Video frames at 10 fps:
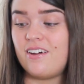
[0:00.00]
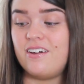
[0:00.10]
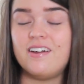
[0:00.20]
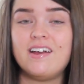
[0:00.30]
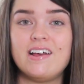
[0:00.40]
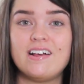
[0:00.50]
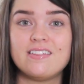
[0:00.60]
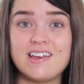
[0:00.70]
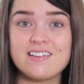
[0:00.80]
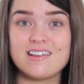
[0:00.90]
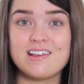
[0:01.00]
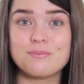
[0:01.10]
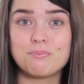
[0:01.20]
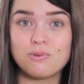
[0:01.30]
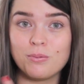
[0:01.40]
So this
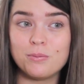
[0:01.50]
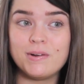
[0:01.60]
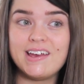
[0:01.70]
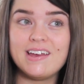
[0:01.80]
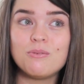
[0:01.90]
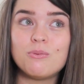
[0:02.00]
is probably